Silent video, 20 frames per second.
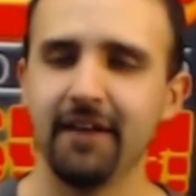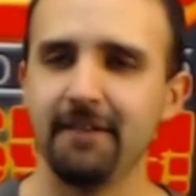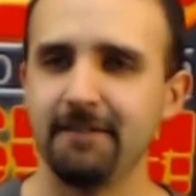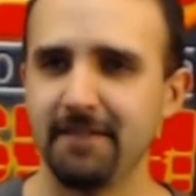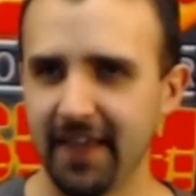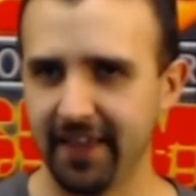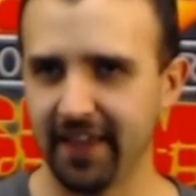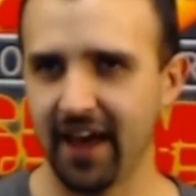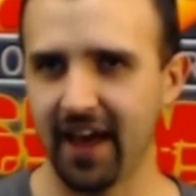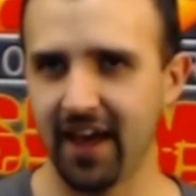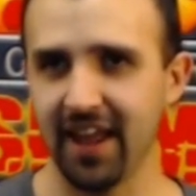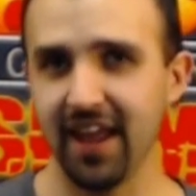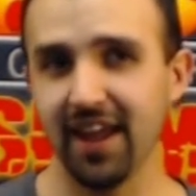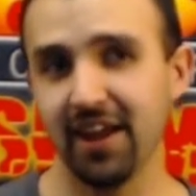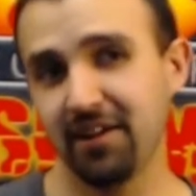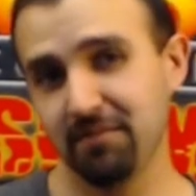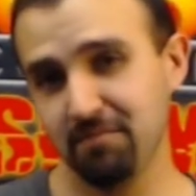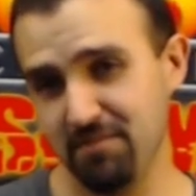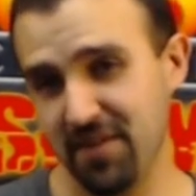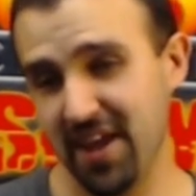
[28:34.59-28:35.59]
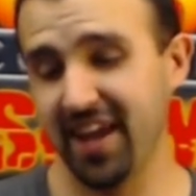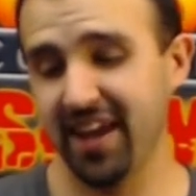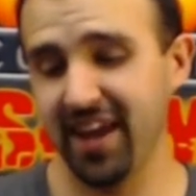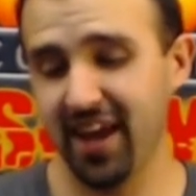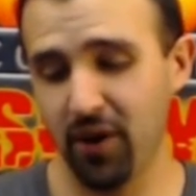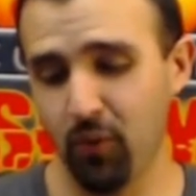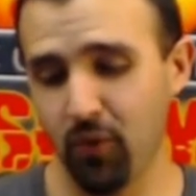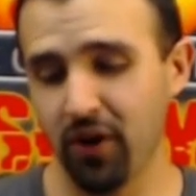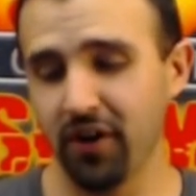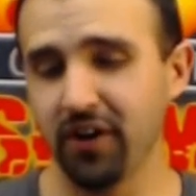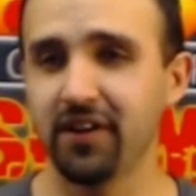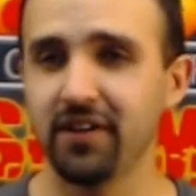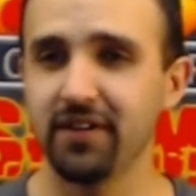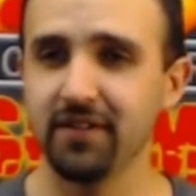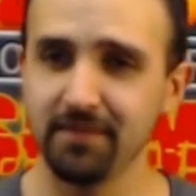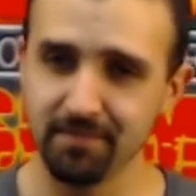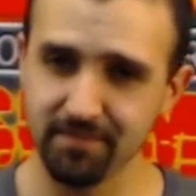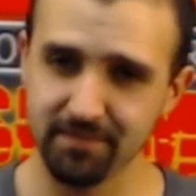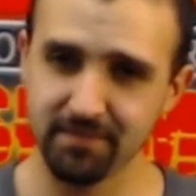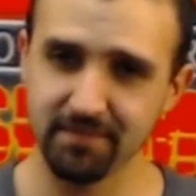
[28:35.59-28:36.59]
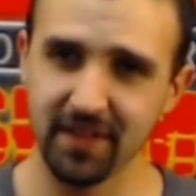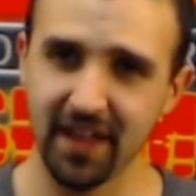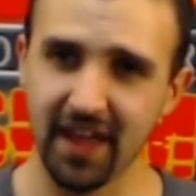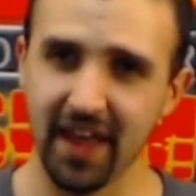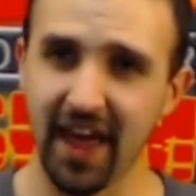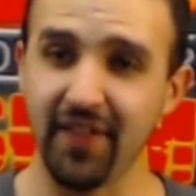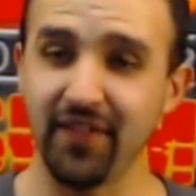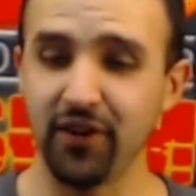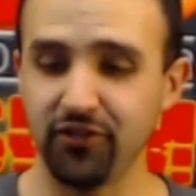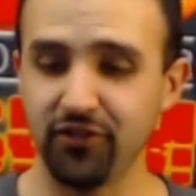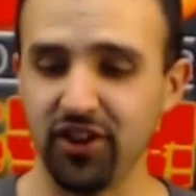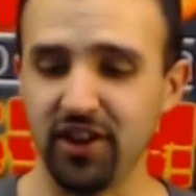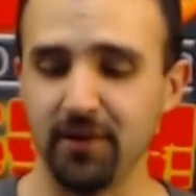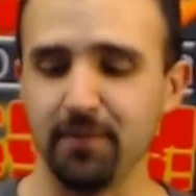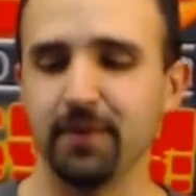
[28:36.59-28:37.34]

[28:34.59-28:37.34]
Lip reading: It can work, and they're cheap.